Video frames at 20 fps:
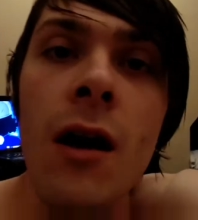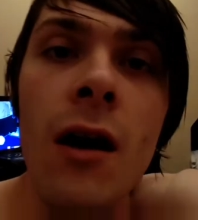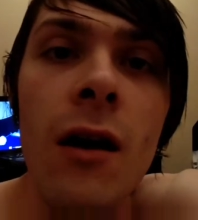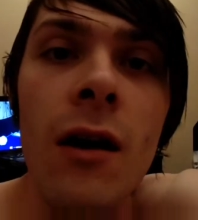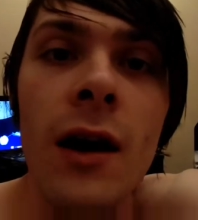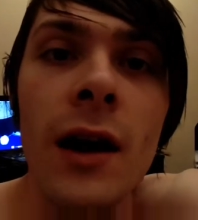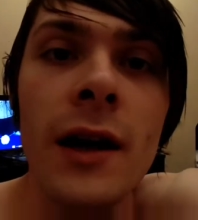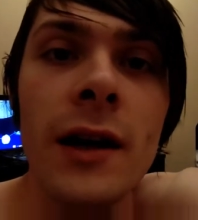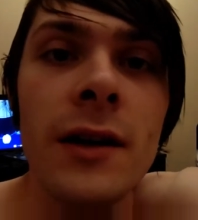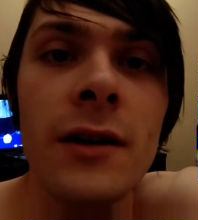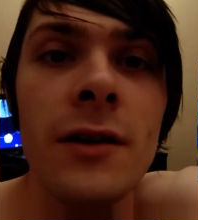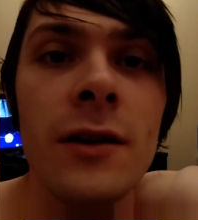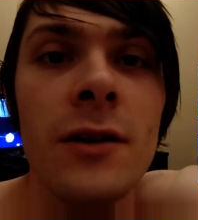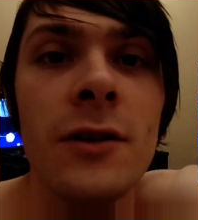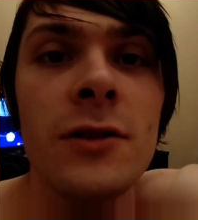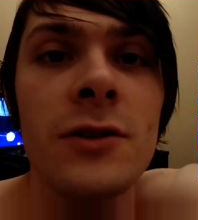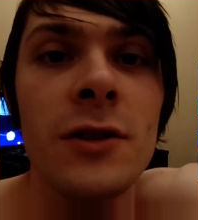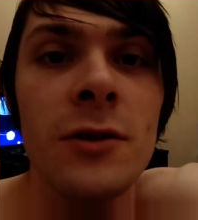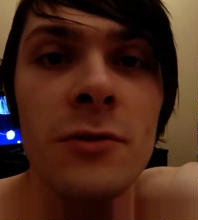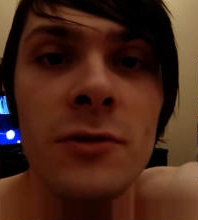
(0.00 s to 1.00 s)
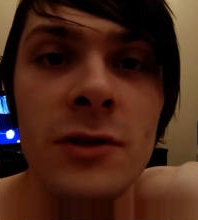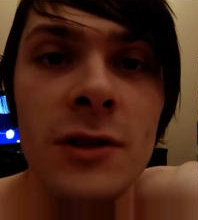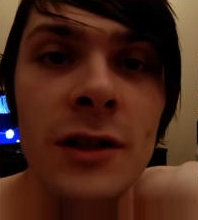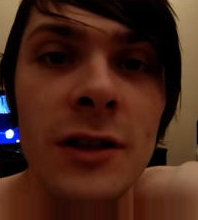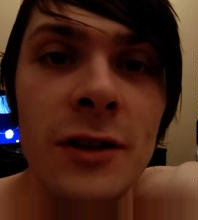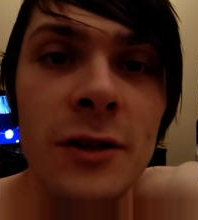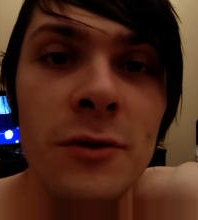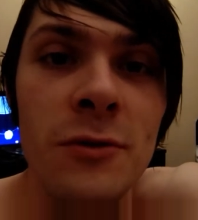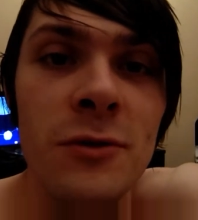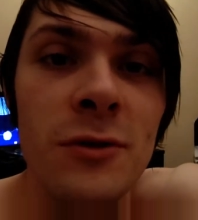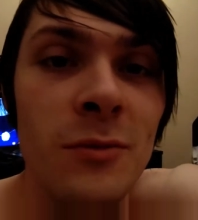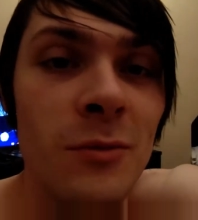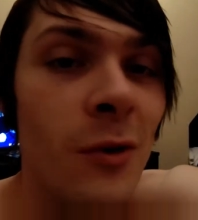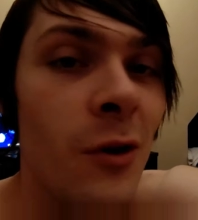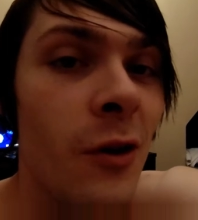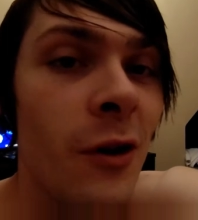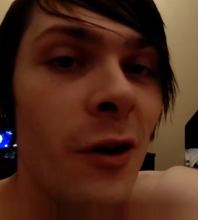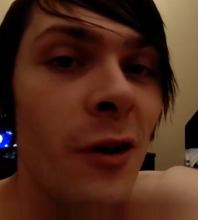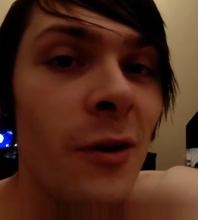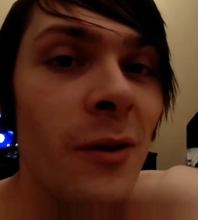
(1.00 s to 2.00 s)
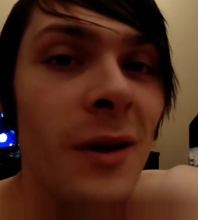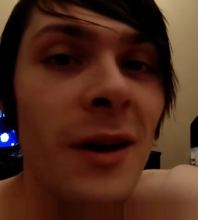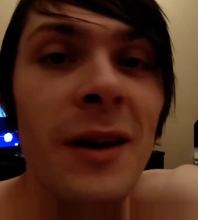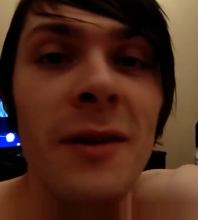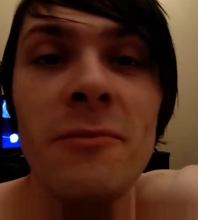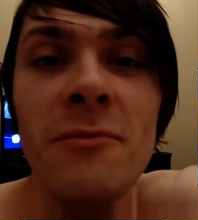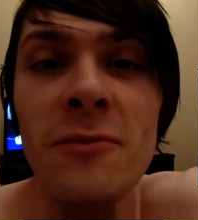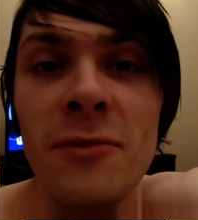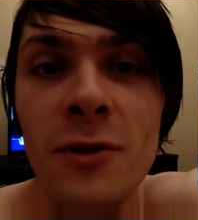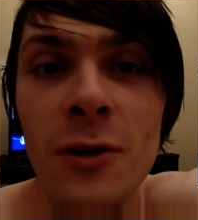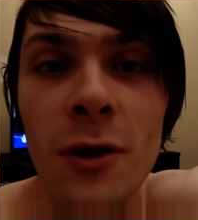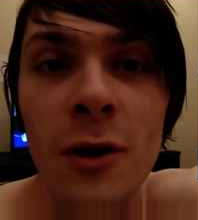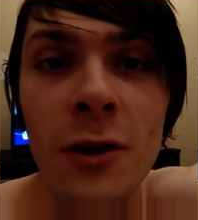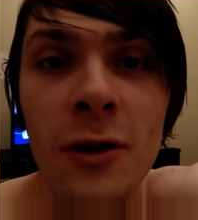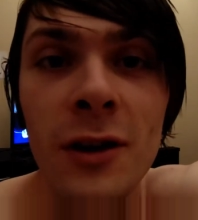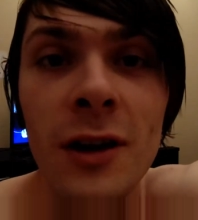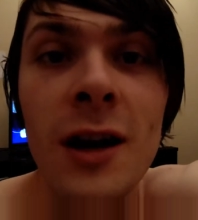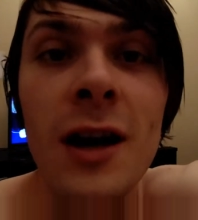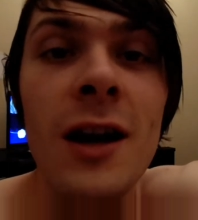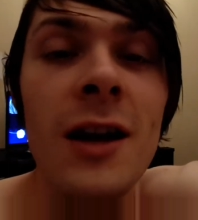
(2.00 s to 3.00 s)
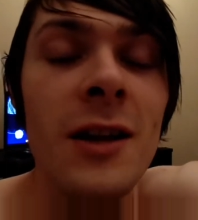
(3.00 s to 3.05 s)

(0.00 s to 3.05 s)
I shall see you tomorrow in vlog